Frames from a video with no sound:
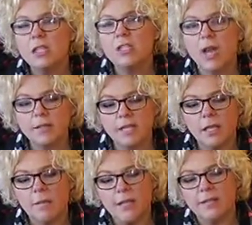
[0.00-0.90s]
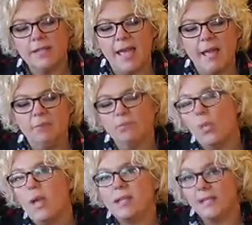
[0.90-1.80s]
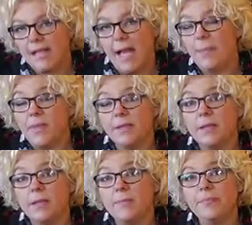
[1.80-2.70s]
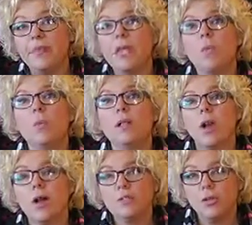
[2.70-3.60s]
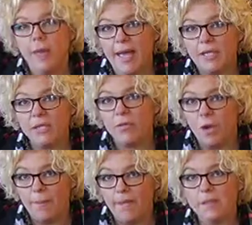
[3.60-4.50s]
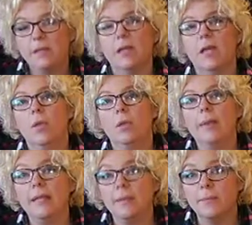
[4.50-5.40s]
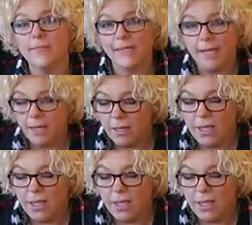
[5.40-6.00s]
Toxic means that white sap that's in them will cause your pet to vomit, it will make them sick,